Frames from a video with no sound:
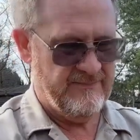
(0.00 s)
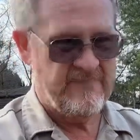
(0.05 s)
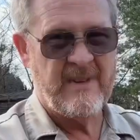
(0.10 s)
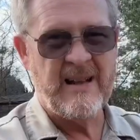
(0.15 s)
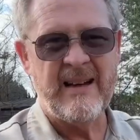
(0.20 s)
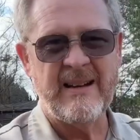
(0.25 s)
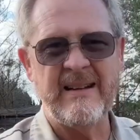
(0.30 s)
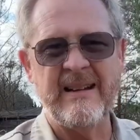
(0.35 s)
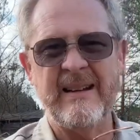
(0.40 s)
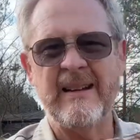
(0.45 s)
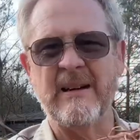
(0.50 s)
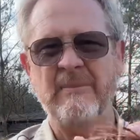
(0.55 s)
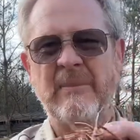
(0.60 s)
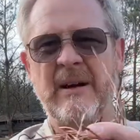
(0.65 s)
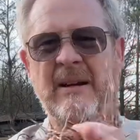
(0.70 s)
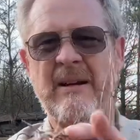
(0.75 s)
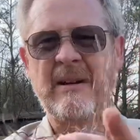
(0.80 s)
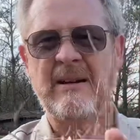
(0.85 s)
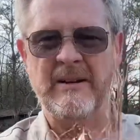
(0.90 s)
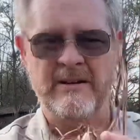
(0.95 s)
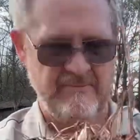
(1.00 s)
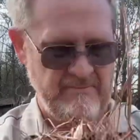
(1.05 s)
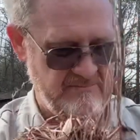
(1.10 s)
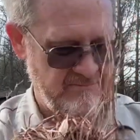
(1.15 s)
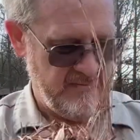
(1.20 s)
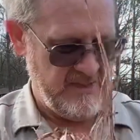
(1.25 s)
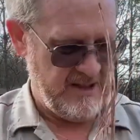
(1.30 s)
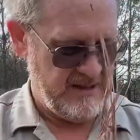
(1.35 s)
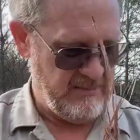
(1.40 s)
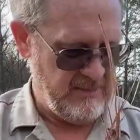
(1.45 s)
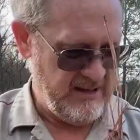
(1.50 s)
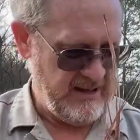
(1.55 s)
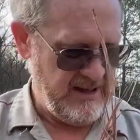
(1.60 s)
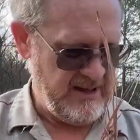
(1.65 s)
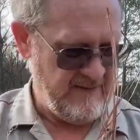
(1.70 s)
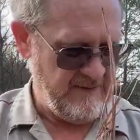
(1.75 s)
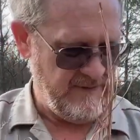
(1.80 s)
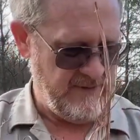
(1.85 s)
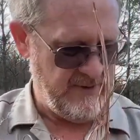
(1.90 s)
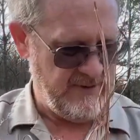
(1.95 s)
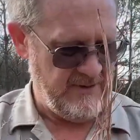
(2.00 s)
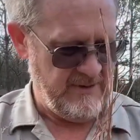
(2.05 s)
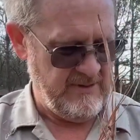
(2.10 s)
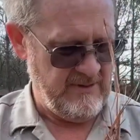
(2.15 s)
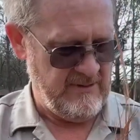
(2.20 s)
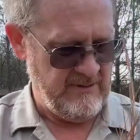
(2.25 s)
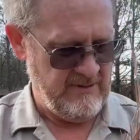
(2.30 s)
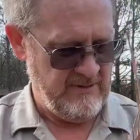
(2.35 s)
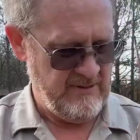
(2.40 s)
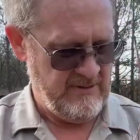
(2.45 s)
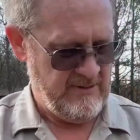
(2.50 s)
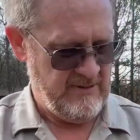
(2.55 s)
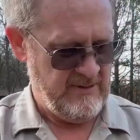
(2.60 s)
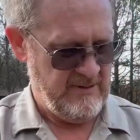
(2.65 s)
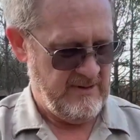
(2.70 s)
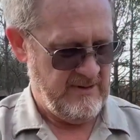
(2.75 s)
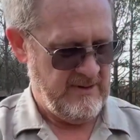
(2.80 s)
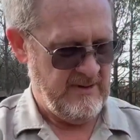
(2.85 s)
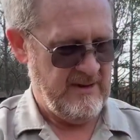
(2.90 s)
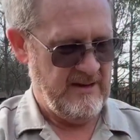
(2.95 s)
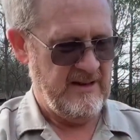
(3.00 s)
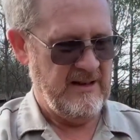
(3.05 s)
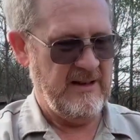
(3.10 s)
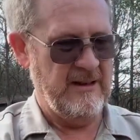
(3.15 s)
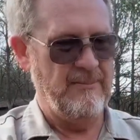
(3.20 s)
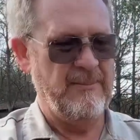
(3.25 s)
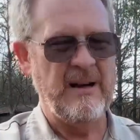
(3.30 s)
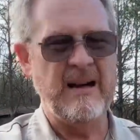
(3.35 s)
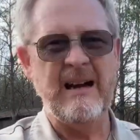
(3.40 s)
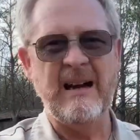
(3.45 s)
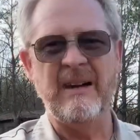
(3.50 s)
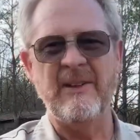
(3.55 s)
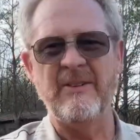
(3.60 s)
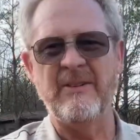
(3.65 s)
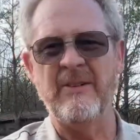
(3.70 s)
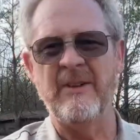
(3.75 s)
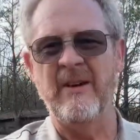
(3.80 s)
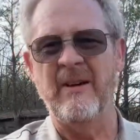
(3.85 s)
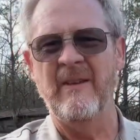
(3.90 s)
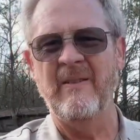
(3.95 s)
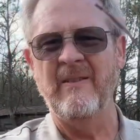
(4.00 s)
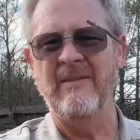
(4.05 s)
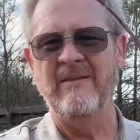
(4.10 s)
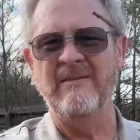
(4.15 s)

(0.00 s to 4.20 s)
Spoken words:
I take about a double handful of pine straw.